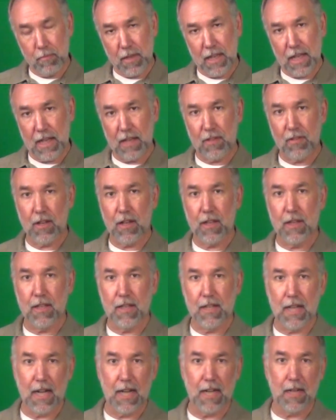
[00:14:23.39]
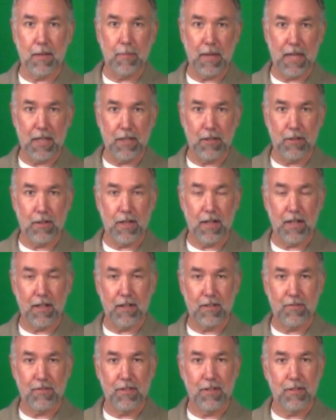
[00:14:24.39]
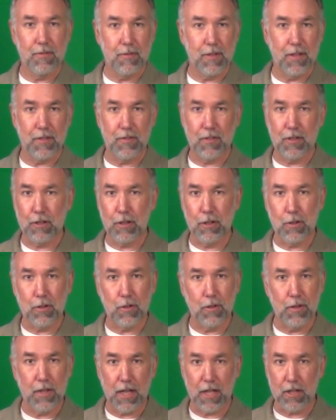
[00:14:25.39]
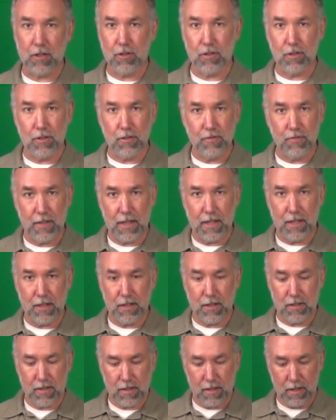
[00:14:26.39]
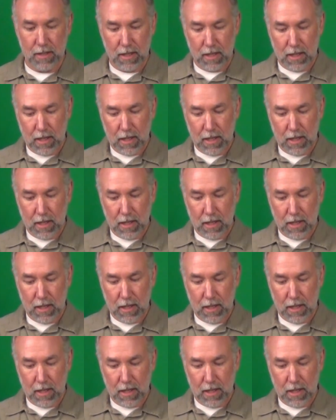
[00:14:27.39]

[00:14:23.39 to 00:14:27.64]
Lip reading: gets on the dining menu of one of your local nocturnal feeders.